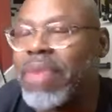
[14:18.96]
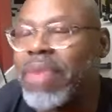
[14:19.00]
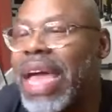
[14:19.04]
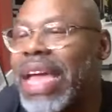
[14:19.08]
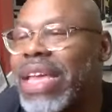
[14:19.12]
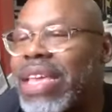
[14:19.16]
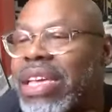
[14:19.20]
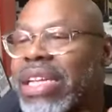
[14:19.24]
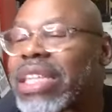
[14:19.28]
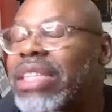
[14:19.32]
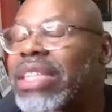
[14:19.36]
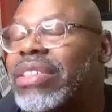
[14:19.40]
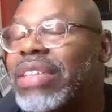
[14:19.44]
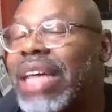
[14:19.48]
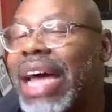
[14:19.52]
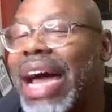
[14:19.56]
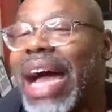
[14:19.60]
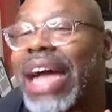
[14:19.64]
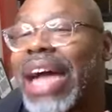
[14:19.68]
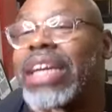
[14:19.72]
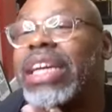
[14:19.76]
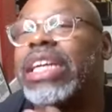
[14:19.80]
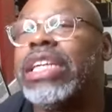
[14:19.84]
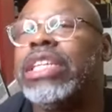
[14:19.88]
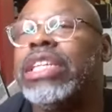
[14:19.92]
make you listen.
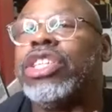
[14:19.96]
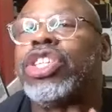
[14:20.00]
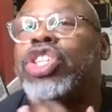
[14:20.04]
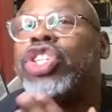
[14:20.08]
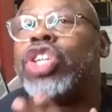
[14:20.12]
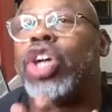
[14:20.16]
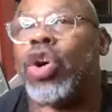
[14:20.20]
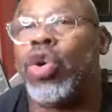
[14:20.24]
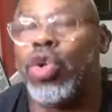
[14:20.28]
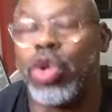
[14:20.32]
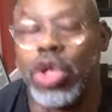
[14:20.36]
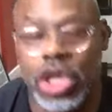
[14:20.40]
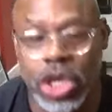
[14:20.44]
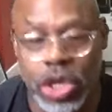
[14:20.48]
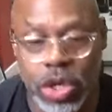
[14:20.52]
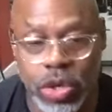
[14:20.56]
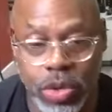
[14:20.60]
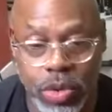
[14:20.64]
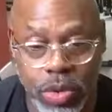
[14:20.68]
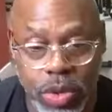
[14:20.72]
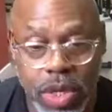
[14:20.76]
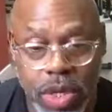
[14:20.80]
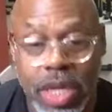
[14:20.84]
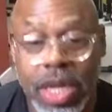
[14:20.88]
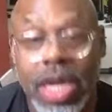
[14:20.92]
I can show
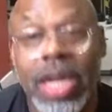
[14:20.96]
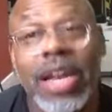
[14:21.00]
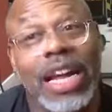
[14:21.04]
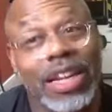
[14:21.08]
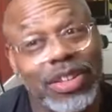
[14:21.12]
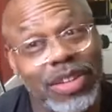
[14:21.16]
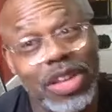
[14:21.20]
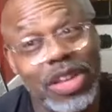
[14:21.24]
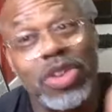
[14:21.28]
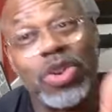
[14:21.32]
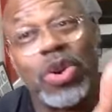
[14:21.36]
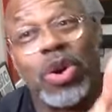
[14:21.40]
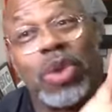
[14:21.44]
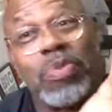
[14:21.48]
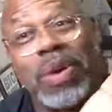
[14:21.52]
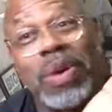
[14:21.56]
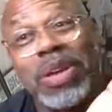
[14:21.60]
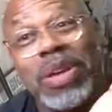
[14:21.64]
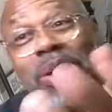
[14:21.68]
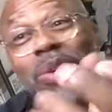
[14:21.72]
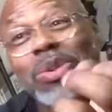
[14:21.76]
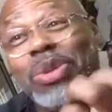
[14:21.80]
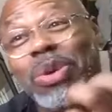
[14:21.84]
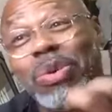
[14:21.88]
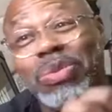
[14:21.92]
you. Like I said, you go to my
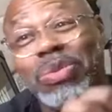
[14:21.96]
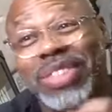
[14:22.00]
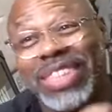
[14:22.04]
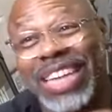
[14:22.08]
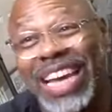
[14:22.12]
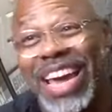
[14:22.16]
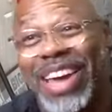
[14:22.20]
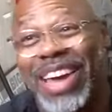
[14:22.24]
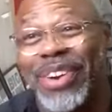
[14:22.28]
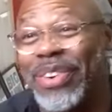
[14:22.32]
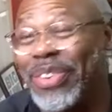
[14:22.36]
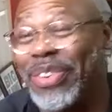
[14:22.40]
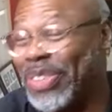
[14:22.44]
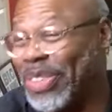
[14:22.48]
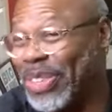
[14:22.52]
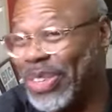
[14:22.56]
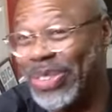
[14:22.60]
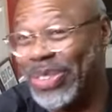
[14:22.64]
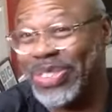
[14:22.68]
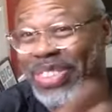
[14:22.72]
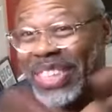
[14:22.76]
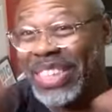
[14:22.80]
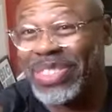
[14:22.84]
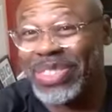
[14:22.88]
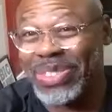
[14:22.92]
YouTube channel and you'll
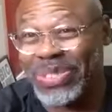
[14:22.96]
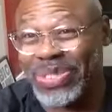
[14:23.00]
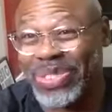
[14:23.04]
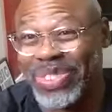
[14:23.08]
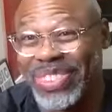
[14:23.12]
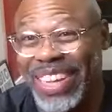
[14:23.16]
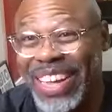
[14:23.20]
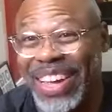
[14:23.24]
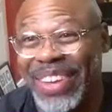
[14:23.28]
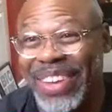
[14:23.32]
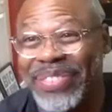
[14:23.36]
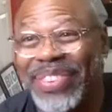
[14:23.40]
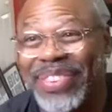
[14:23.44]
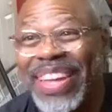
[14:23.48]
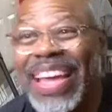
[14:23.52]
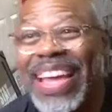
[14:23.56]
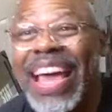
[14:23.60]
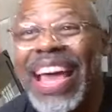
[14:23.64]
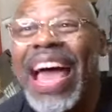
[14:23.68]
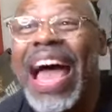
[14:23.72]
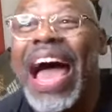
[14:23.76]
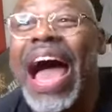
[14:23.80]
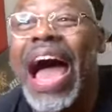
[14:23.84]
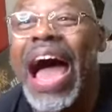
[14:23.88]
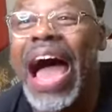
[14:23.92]
see some stuff.
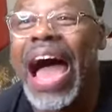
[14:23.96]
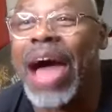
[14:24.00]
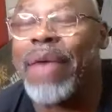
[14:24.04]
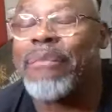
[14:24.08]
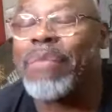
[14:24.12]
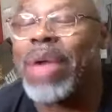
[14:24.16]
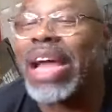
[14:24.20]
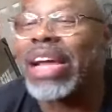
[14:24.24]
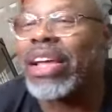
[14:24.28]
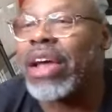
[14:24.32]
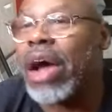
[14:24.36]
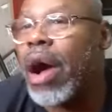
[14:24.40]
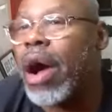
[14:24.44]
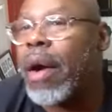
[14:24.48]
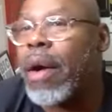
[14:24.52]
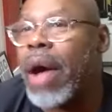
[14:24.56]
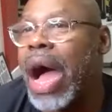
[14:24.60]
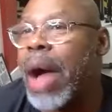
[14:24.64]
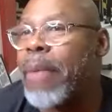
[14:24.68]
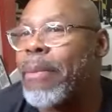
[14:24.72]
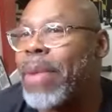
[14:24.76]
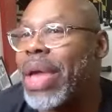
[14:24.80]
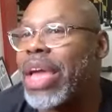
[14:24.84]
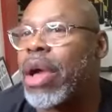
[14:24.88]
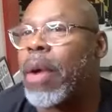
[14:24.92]
Okay.
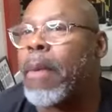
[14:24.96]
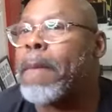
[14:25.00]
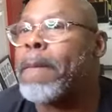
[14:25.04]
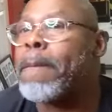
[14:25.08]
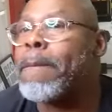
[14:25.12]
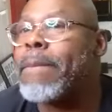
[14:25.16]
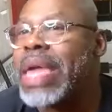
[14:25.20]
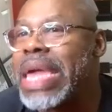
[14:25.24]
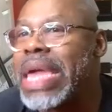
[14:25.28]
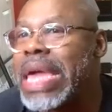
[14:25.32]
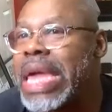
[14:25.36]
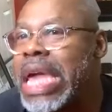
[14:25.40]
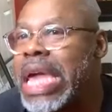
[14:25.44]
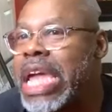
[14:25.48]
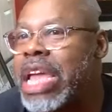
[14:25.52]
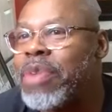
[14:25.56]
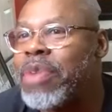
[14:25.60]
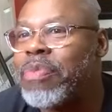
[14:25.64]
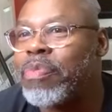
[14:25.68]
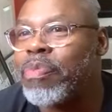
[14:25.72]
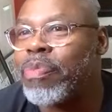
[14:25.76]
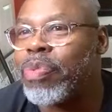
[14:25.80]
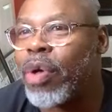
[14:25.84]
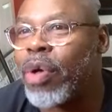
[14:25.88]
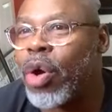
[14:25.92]
I make a mean
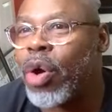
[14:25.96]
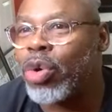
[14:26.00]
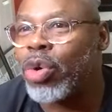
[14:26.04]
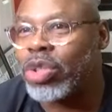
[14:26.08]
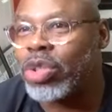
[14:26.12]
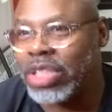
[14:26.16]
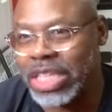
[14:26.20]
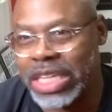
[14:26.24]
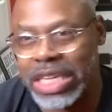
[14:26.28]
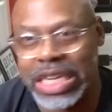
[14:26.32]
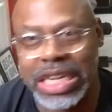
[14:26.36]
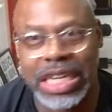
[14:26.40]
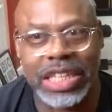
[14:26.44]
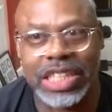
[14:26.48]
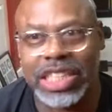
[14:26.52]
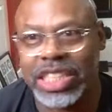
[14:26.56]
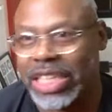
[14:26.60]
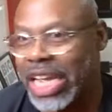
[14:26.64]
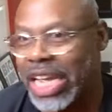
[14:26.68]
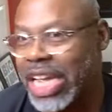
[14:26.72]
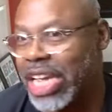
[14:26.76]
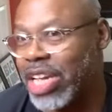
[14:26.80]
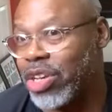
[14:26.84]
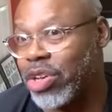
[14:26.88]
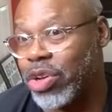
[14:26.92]
protein
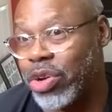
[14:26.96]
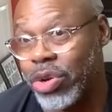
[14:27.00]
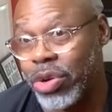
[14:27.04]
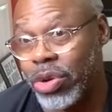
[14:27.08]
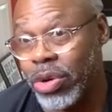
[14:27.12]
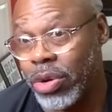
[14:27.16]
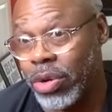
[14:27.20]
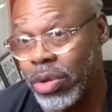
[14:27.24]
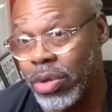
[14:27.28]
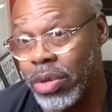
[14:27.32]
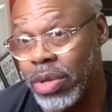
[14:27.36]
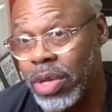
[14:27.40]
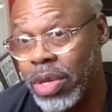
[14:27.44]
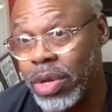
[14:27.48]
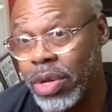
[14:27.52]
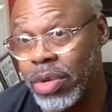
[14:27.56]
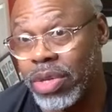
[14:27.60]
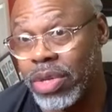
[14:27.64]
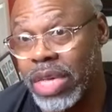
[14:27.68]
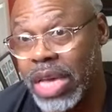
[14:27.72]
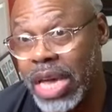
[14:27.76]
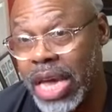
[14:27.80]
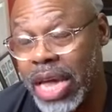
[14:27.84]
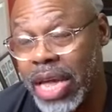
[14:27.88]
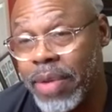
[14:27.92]
shake, girl.
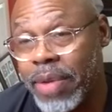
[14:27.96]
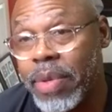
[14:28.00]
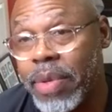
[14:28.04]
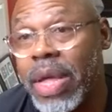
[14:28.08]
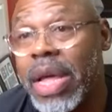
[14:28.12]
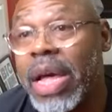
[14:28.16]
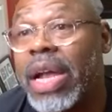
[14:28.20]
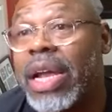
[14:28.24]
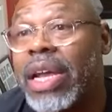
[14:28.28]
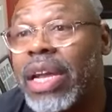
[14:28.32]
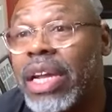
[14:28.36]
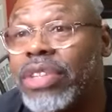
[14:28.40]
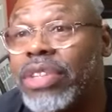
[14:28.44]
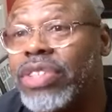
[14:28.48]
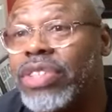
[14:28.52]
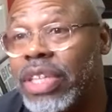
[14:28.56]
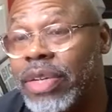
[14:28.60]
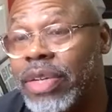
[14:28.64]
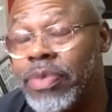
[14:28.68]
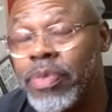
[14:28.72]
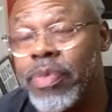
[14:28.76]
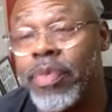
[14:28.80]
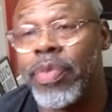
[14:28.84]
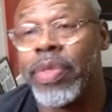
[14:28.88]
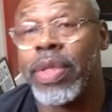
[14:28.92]
Okay,
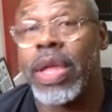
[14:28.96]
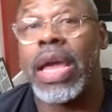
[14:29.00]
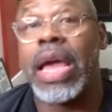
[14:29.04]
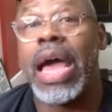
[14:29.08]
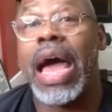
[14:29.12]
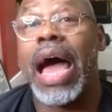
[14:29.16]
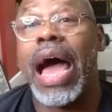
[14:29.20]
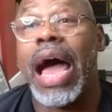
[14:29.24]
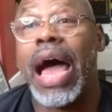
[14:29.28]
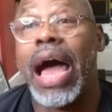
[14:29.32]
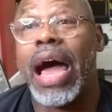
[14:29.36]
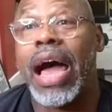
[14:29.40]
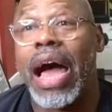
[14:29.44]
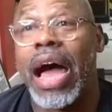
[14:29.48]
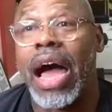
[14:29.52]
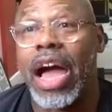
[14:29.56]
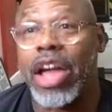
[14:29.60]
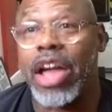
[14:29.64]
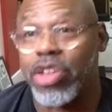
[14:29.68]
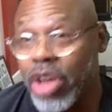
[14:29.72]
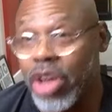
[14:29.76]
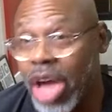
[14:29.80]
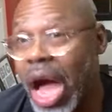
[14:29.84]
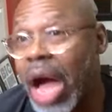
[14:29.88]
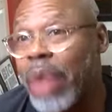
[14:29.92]
listen.
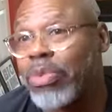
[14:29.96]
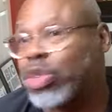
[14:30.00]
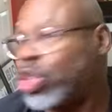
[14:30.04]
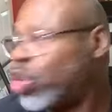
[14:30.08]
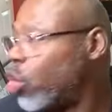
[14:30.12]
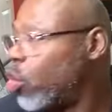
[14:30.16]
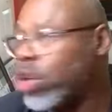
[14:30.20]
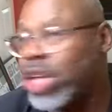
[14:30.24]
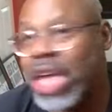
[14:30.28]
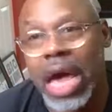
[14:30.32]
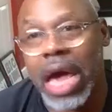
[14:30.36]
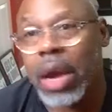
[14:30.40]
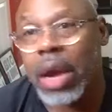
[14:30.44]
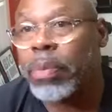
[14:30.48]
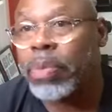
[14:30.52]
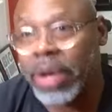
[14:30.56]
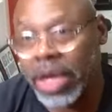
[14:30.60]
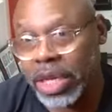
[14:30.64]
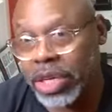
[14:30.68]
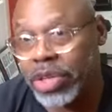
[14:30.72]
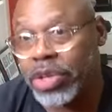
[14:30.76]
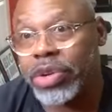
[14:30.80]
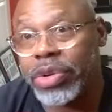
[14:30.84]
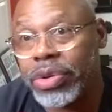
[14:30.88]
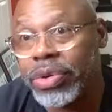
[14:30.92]
I'm sure you got a
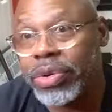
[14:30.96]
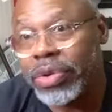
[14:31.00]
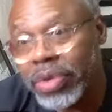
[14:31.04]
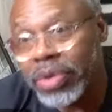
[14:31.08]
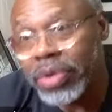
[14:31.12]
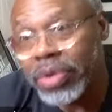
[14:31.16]
blender.